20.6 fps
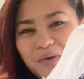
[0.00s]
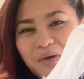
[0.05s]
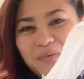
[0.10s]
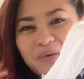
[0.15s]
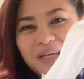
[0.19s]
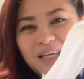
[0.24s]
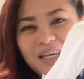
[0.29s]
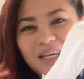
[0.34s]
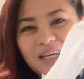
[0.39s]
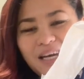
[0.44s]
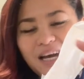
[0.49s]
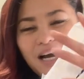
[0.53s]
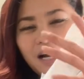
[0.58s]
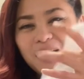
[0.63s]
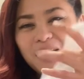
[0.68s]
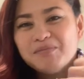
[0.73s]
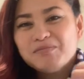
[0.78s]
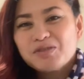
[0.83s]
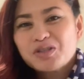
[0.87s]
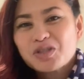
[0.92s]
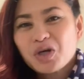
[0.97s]
when we
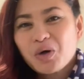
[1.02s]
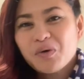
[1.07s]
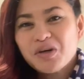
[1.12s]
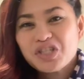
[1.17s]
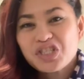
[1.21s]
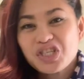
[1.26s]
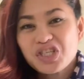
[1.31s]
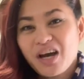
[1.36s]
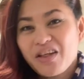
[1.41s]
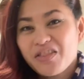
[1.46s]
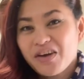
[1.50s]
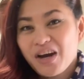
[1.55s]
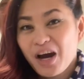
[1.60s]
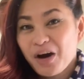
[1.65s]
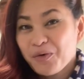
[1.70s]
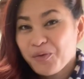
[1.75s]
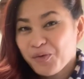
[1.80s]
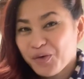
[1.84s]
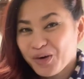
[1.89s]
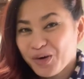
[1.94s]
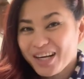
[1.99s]
um, saw each other
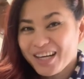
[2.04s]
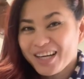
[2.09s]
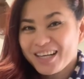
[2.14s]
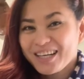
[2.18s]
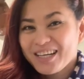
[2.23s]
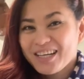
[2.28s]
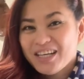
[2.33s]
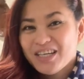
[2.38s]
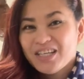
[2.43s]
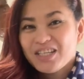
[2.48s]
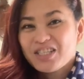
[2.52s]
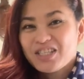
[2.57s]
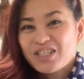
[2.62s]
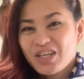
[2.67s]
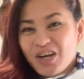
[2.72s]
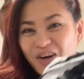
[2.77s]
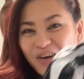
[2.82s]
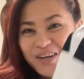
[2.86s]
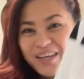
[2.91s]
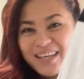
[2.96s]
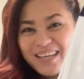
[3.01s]
at work.
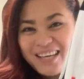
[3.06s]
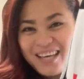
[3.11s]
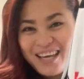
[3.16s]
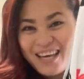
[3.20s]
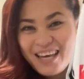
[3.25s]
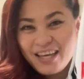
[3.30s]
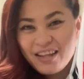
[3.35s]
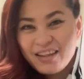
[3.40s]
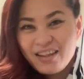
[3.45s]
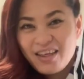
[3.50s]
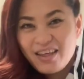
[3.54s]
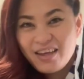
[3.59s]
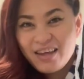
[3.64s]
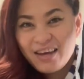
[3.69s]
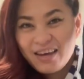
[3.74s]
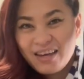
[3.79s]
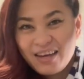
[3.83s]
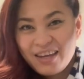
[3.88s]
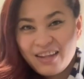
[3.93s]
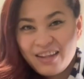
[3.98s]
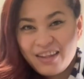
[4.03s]
So
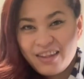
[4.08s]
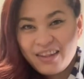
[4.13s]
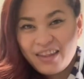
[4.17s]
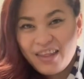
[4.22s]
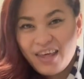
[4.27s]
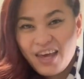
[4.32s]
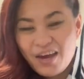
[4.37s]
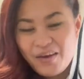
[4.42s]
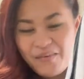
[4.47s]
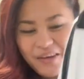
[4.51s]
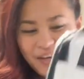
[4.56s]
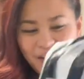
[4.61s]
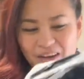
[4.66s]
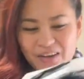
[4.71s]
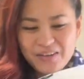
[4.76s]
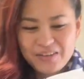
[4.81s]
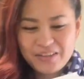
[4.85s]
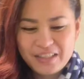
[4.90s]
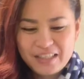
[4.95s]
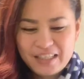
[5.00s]
there we go.